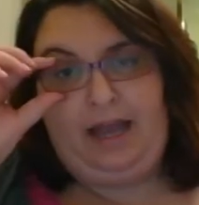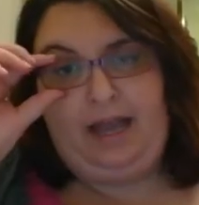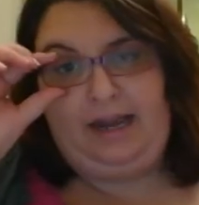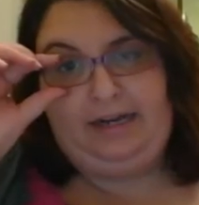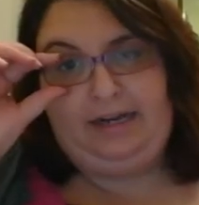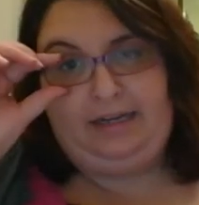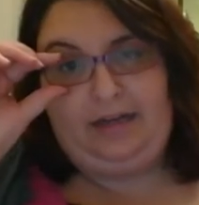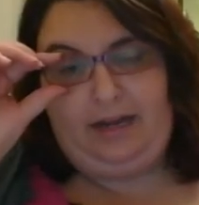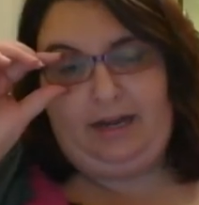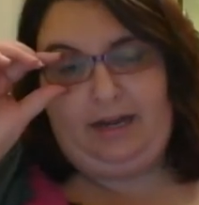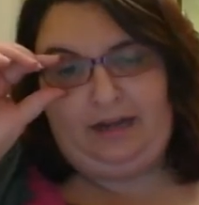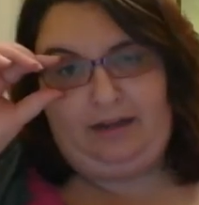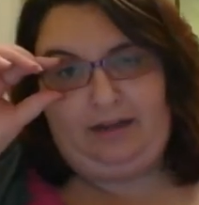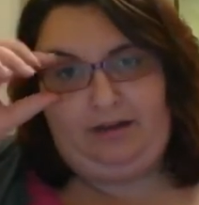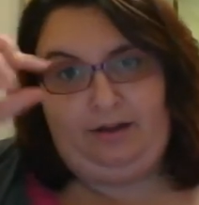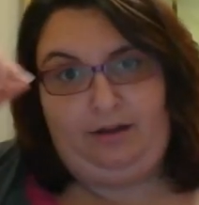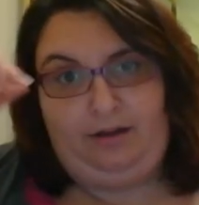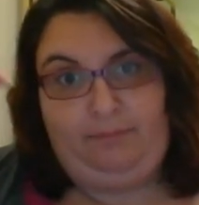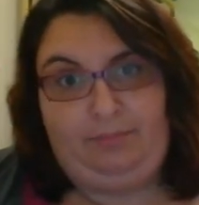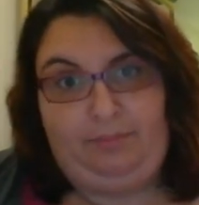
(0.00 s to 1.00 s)
I got
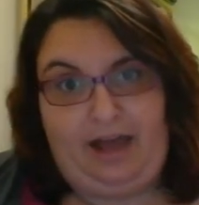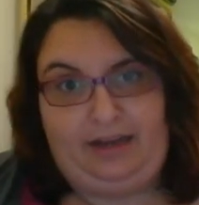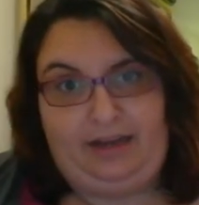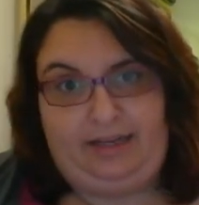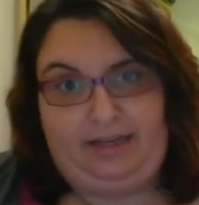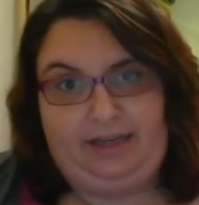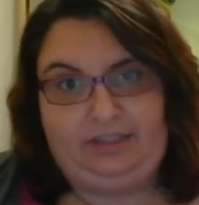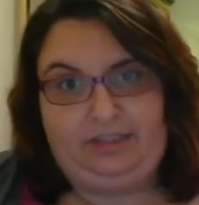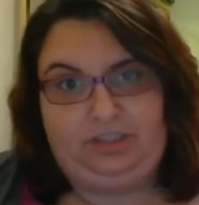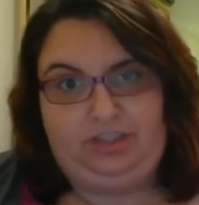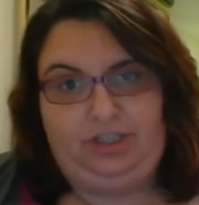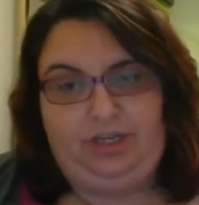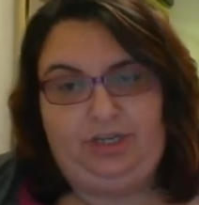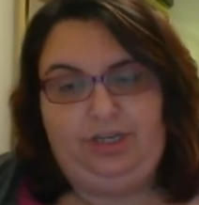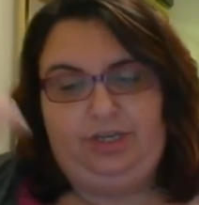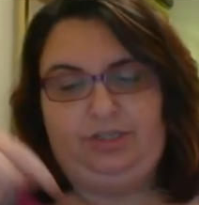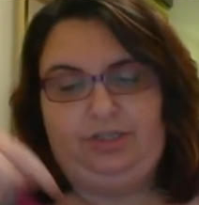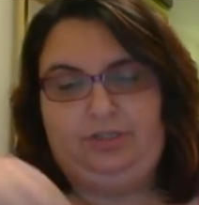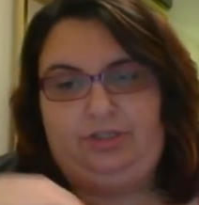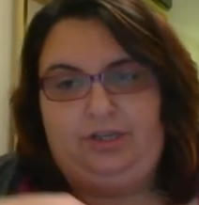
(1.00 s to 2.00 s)
a blockage.
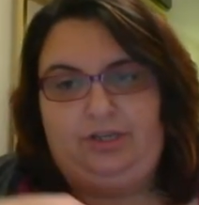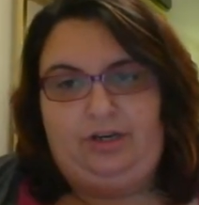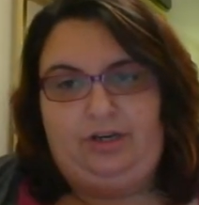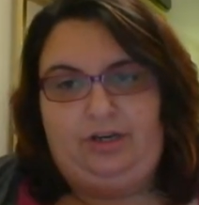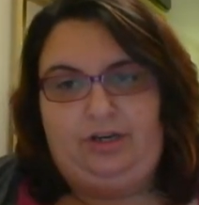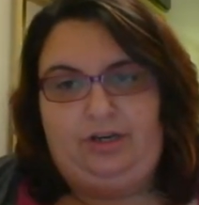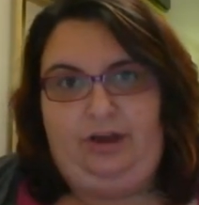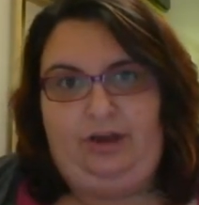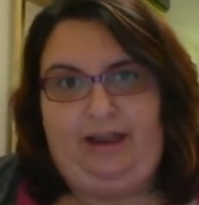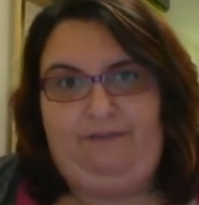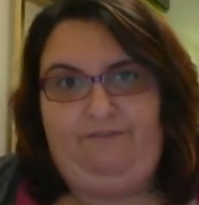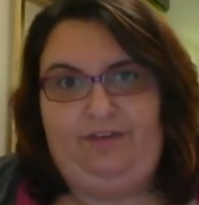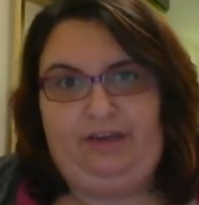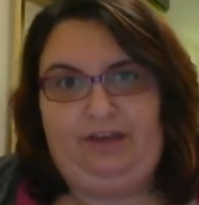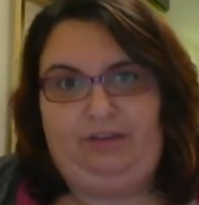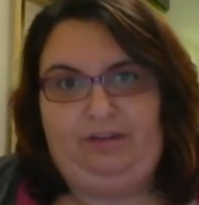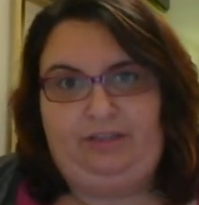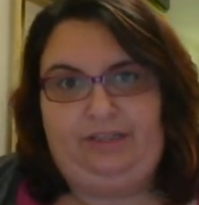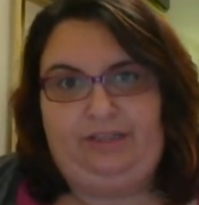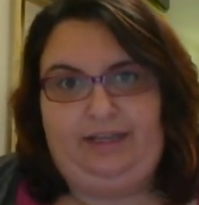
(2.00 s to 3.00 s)
So I
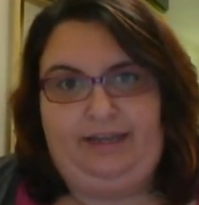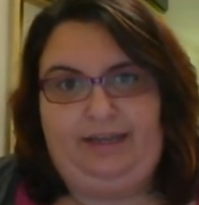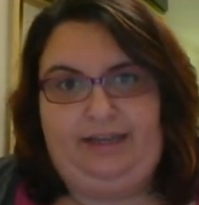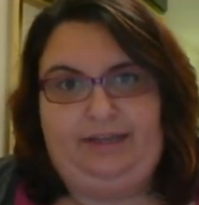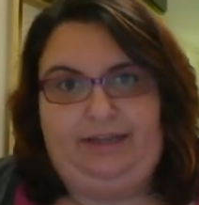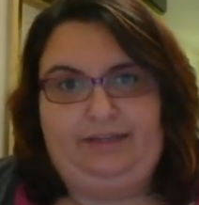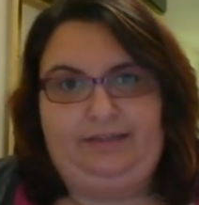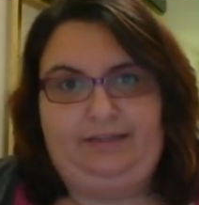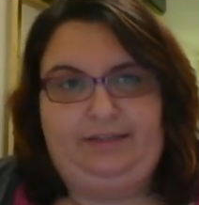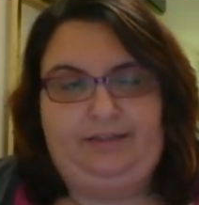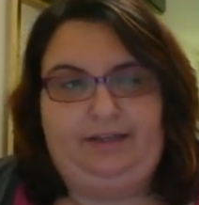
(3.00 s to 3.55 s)
felt like,